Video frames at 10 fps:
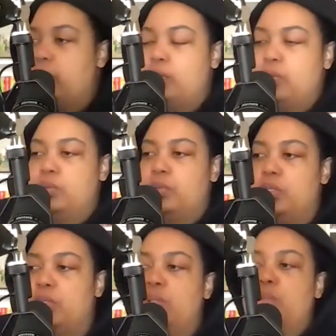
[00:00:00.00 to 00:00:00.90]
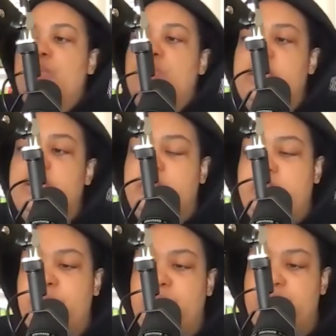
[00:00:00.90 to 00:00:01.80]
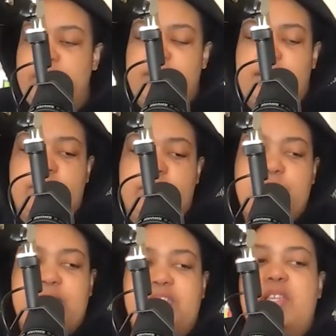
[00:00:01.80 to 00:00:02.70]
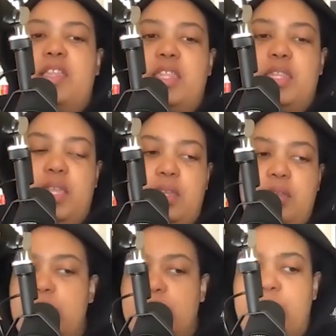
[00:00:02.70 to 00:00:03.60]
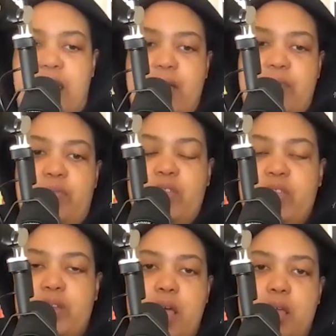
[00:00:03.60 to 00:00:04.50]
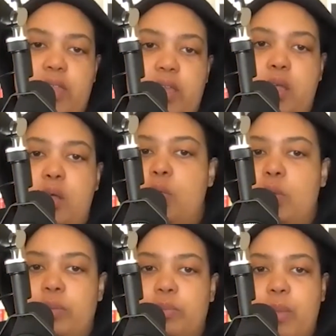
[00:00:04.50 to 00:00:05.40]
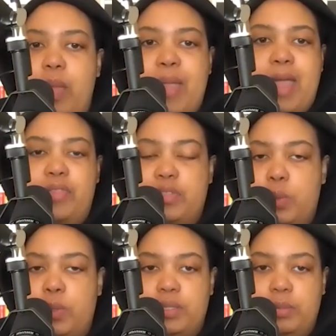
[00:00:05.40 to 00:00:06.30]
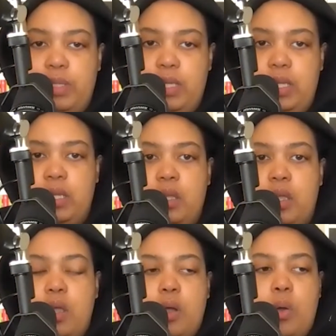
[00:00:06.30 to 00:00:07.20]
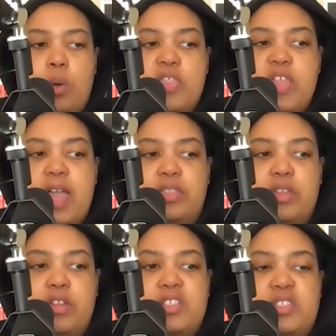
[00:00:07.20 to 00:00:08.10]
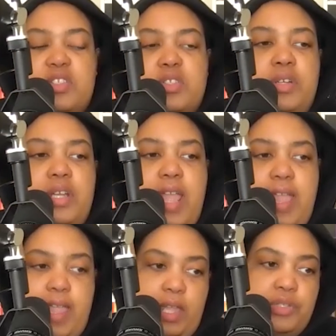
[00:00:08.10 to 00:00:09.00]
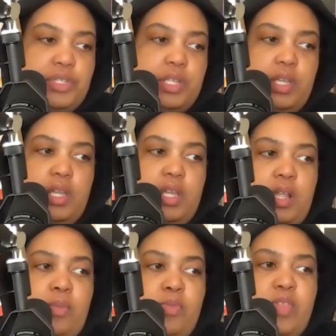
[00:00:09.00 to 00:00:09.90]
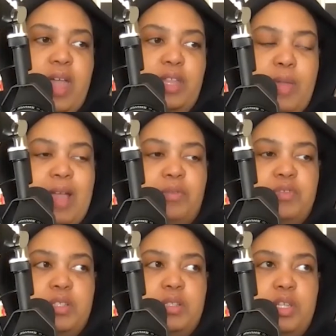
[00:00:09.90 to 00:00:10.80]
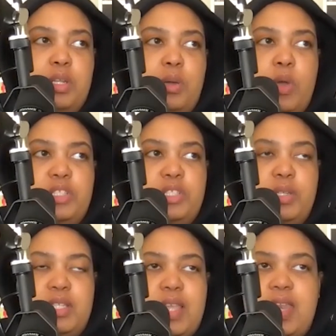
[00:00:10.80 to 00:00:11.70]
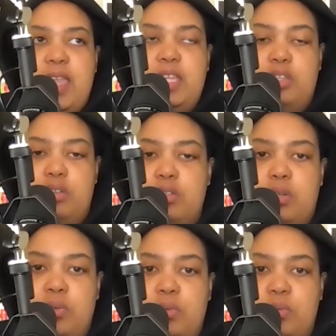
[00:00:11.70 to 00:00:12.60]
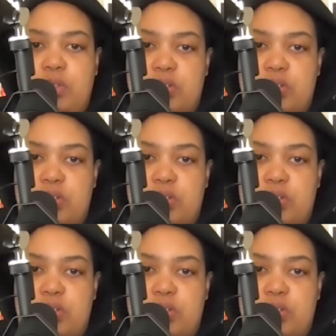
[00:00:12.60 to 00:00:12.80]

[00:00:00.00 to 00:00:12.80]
who including myself, who would say that they have it figured out, or they know what my path is going to be, or that there is a certain age that you have to, once you get to that age, there's no